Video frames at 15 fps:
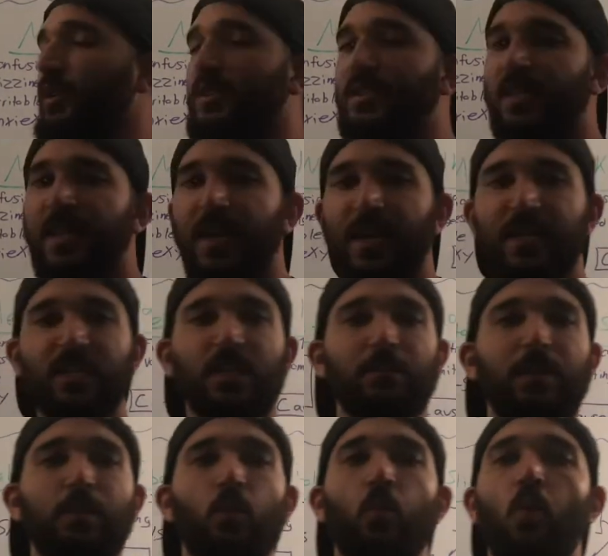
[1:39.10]
skin is going to be
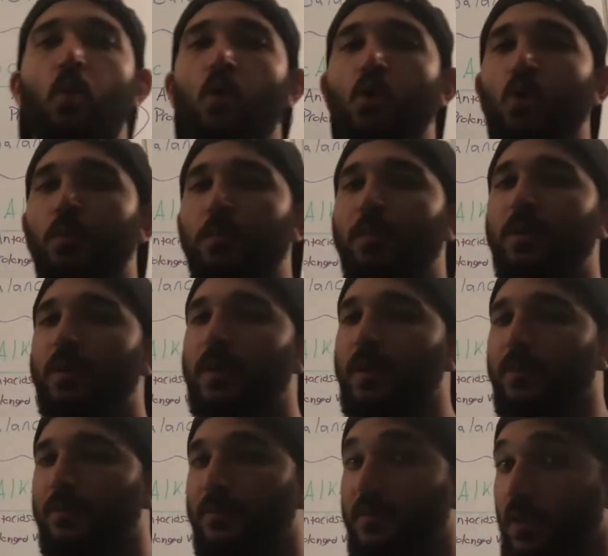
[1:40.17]
warm and
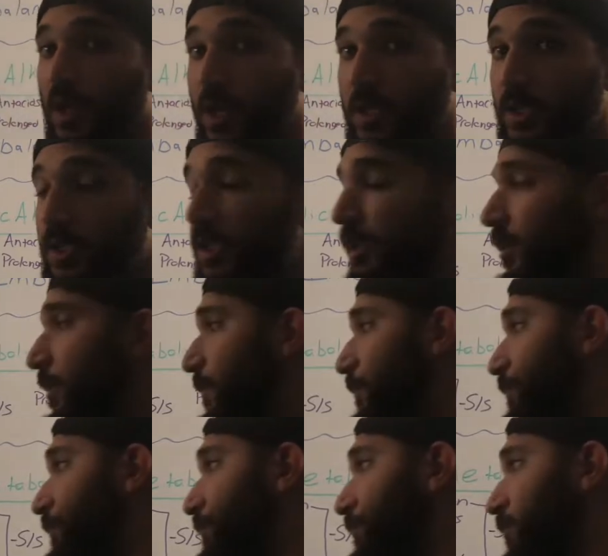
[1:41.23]
flushed,
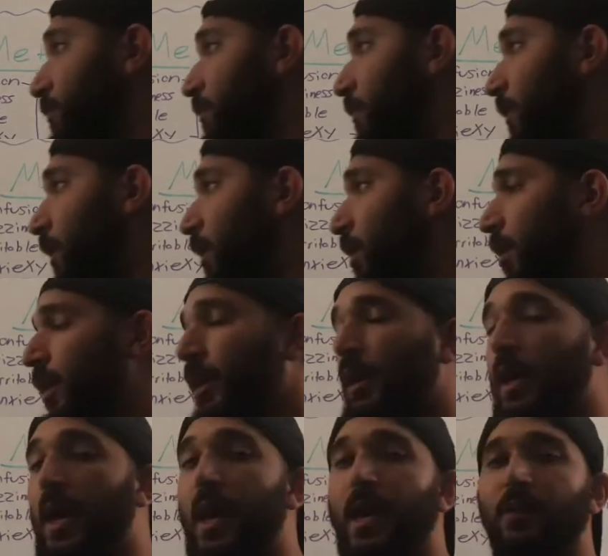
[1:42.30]

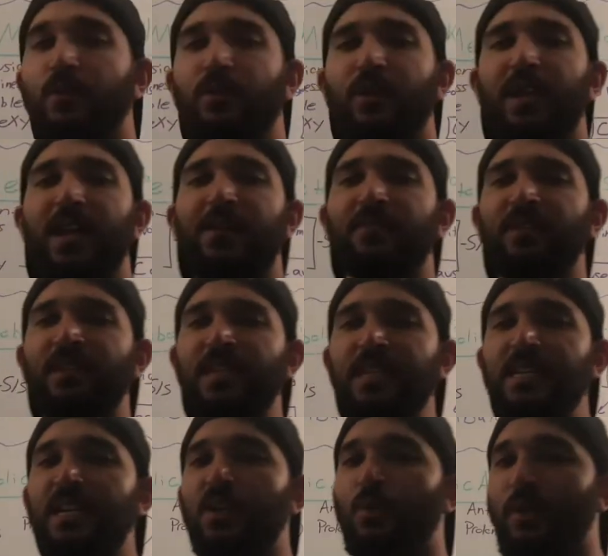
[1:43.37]
and they're going to have
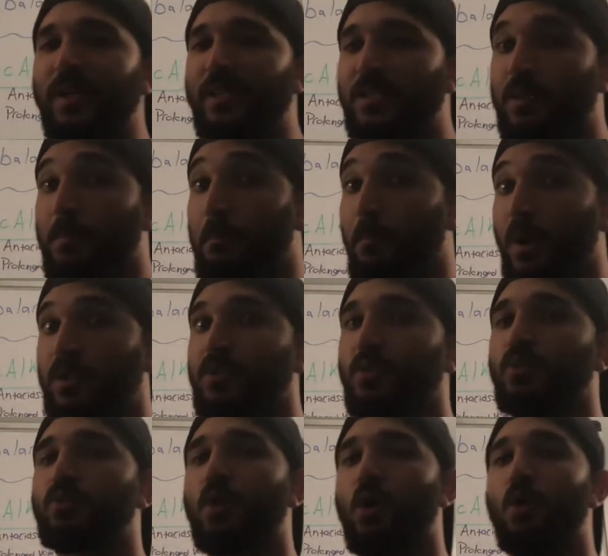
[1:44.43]
decreased muscle
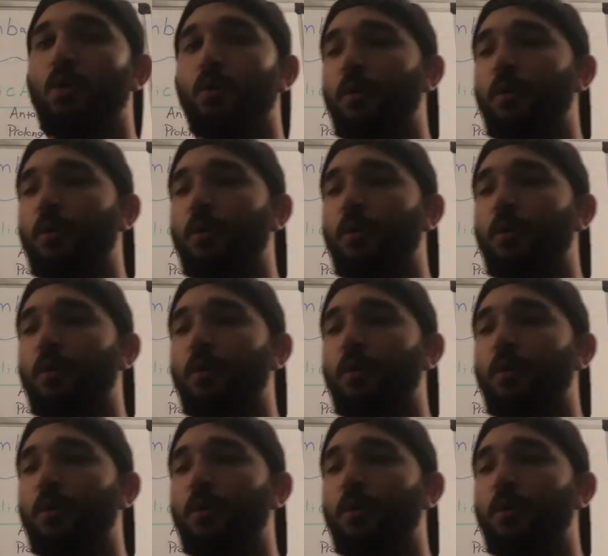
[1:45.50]
tone.